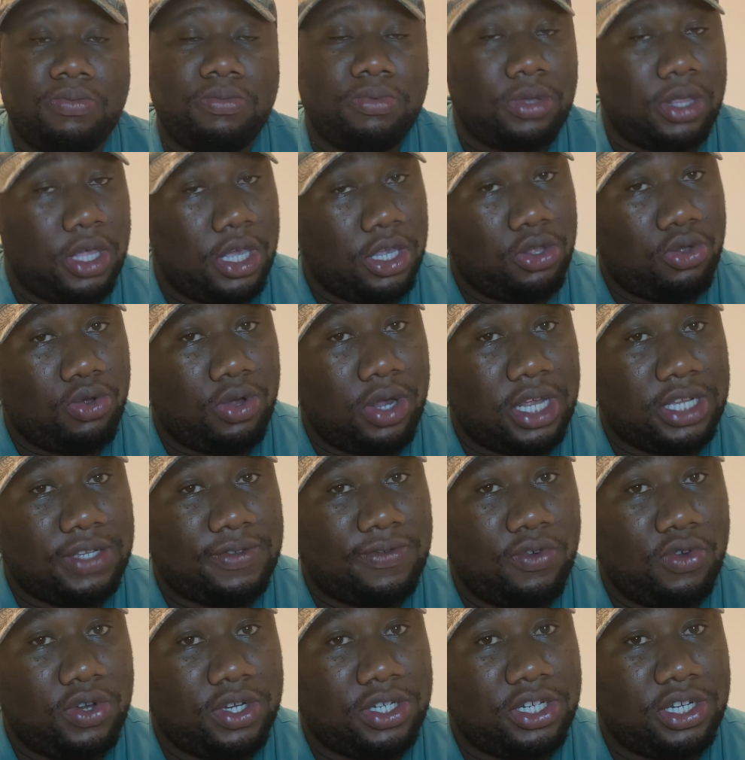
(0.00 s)
Thank you guys
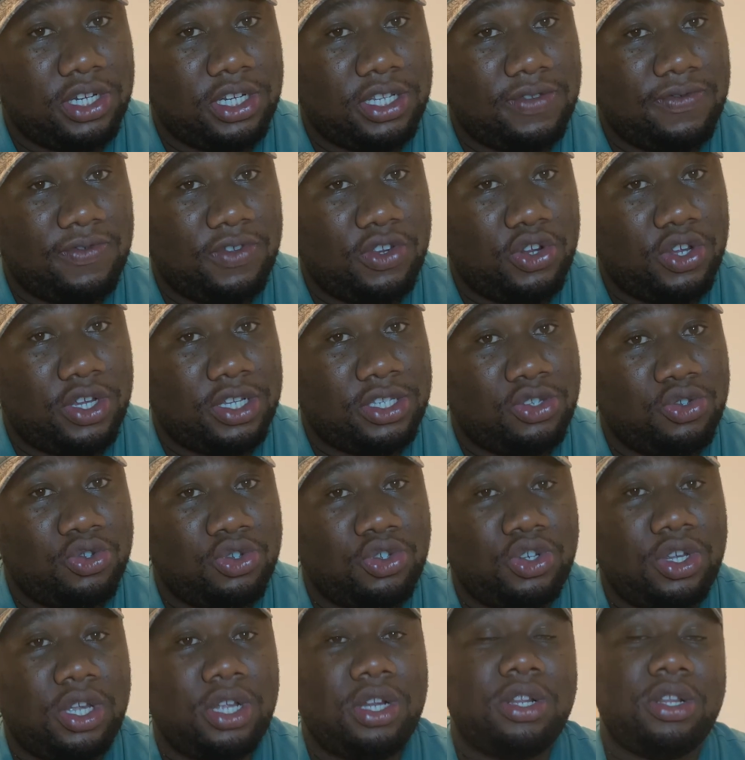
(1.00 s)
for watching this video as
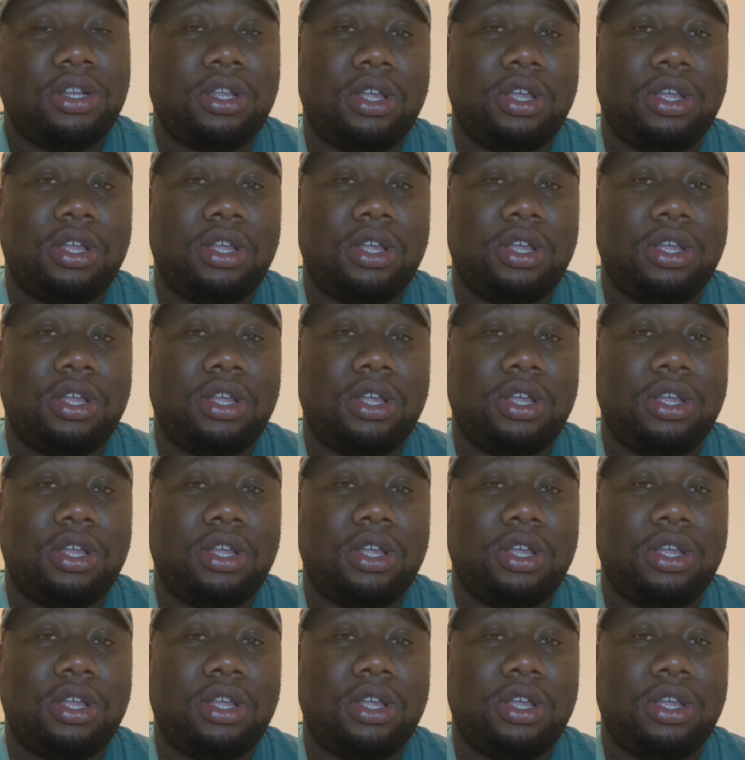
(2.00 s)
usual.